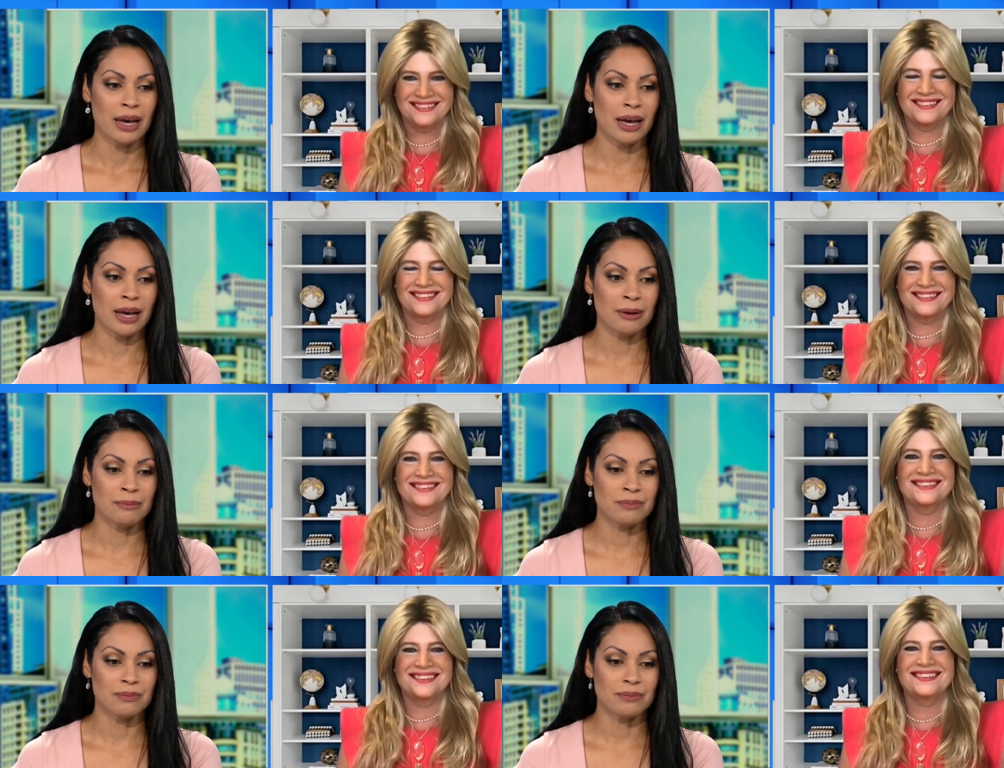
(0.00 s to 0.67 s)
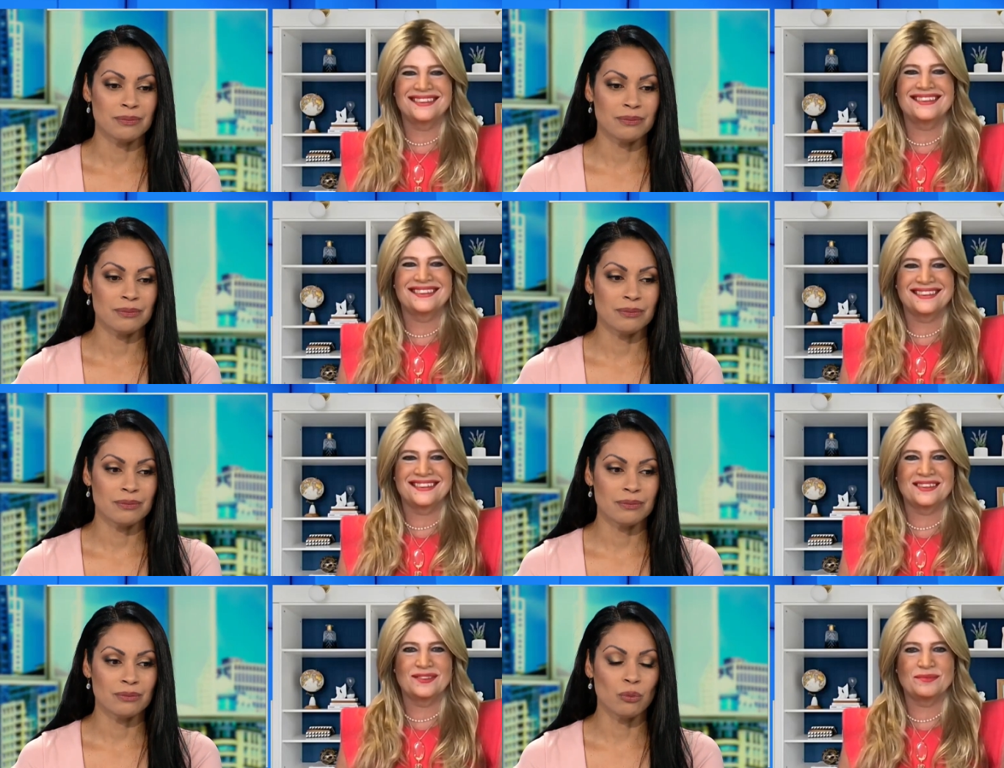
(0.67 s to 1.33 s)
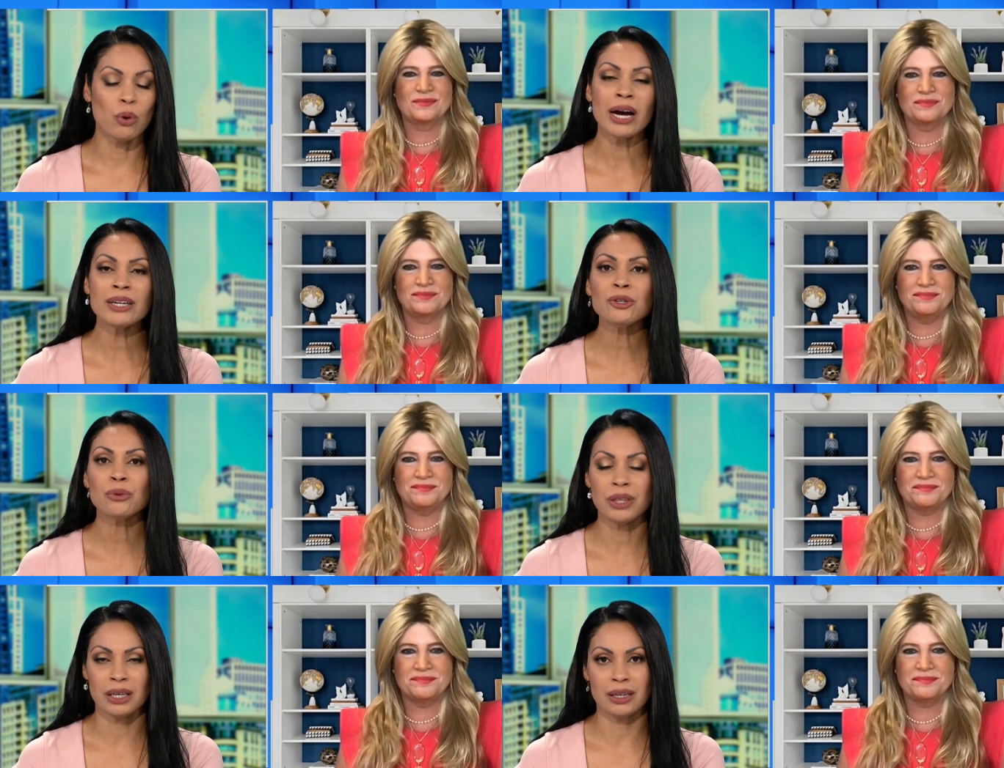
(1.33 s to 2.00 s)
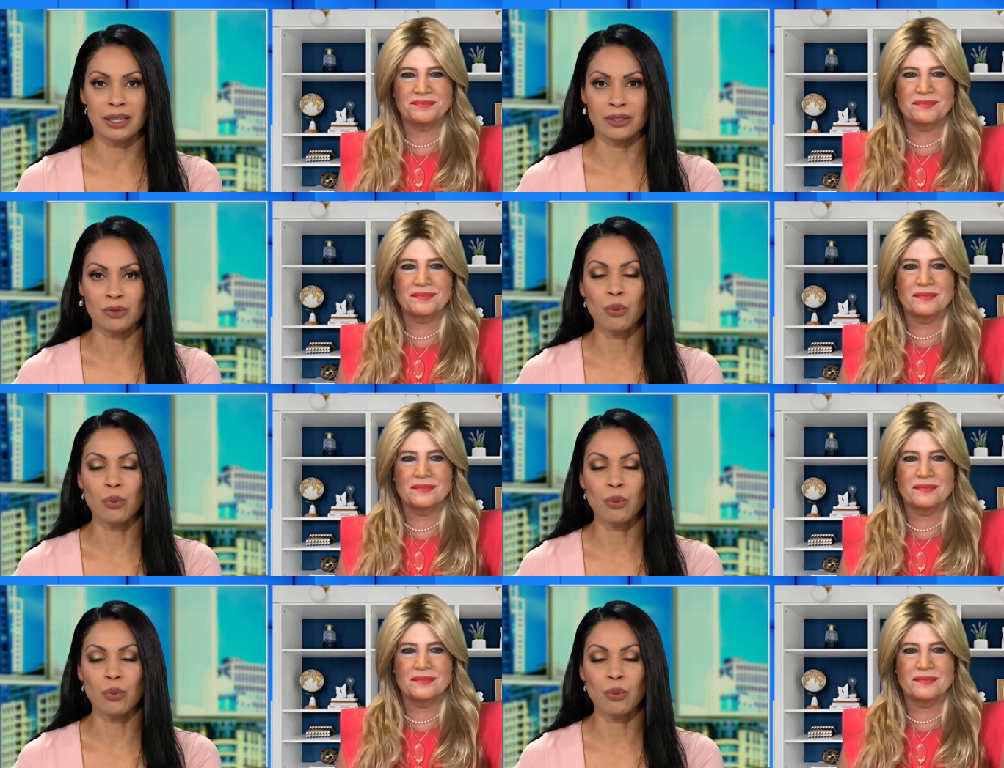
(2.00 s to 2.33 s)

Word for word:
Speaker 1: Why do you think it is?